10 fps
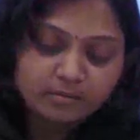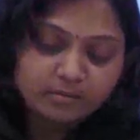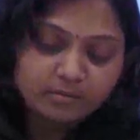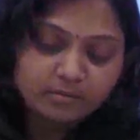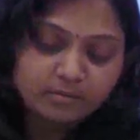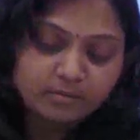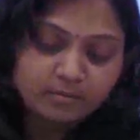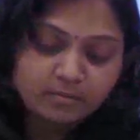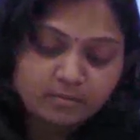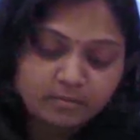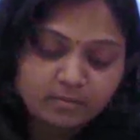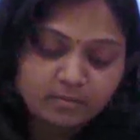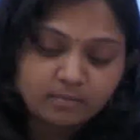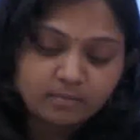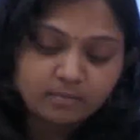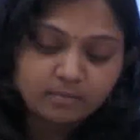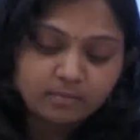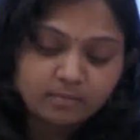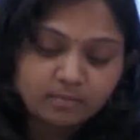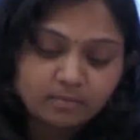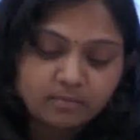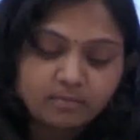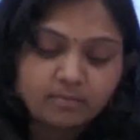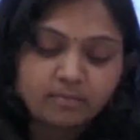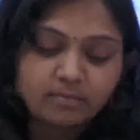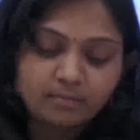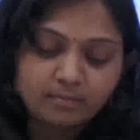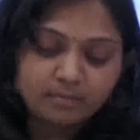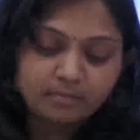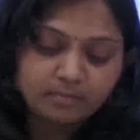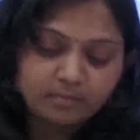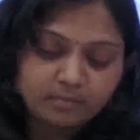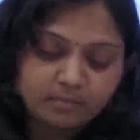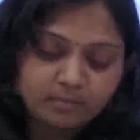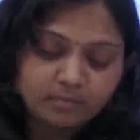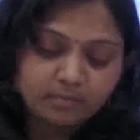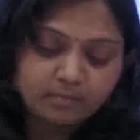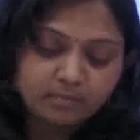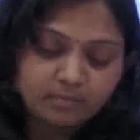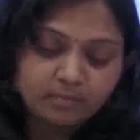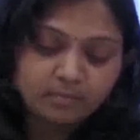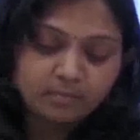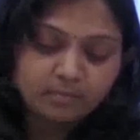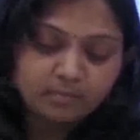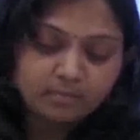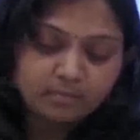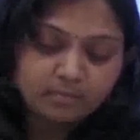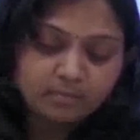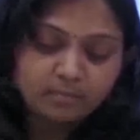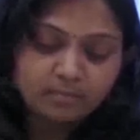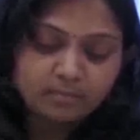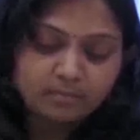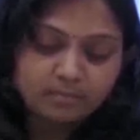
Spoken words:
(silence)